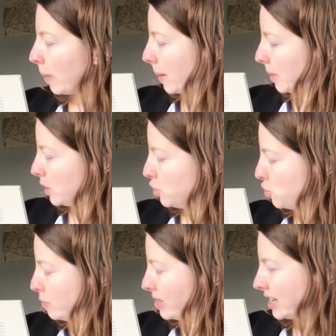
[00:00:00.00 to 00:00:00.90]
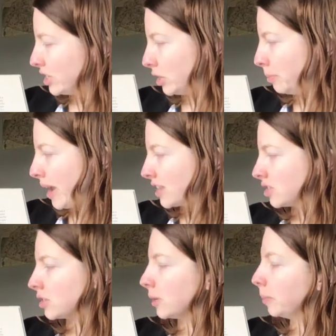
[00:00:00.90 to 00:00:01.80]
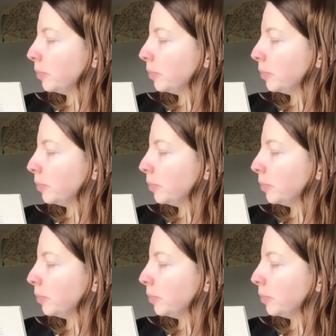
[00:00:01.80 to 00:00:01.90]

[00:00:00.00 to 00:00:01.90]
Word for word: by my new Malaysian master.